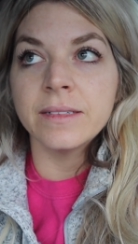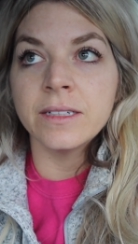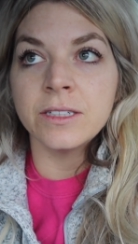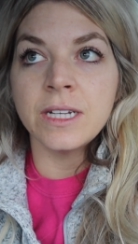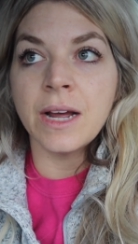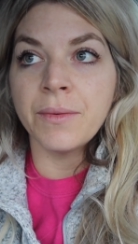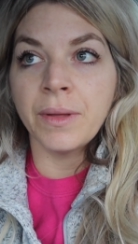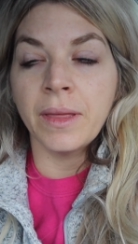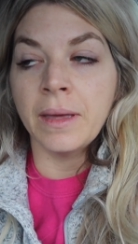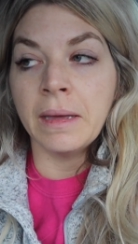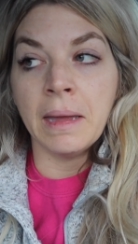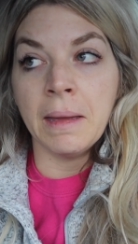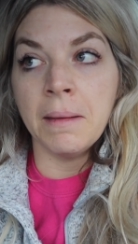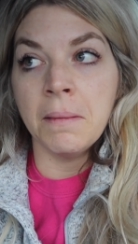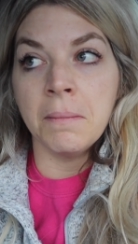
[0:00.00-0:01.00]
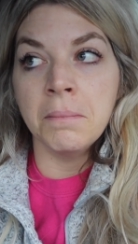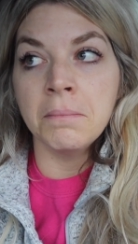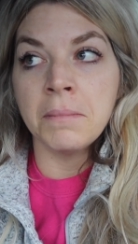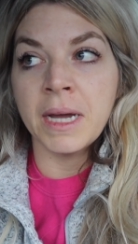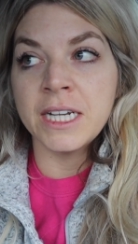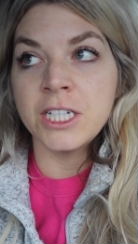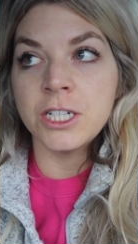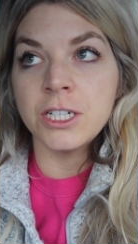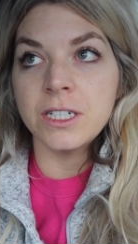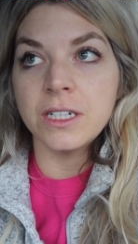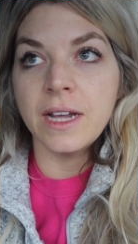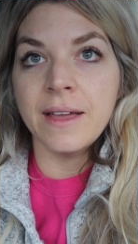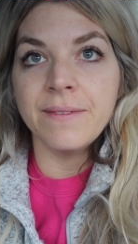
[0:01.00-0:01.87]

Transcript: there's not really much,